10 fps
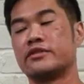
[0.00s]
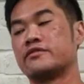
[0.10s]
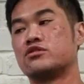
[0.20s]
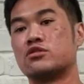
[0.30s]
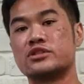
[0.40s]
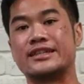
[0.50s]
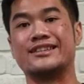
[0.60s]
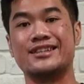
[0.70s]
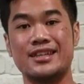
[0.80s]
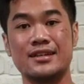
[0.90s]
with those
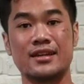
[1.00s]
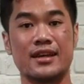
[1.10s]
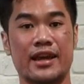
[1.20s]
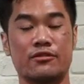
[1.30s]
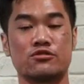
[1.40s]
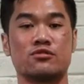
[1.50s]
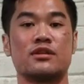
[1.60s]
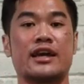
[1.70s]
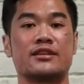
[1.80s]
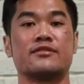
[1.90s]
in need and also
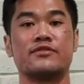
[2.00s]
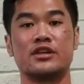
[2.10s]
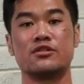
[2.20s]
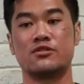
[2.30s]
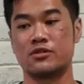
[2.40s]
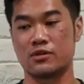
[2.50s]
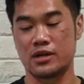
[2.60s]
like the video.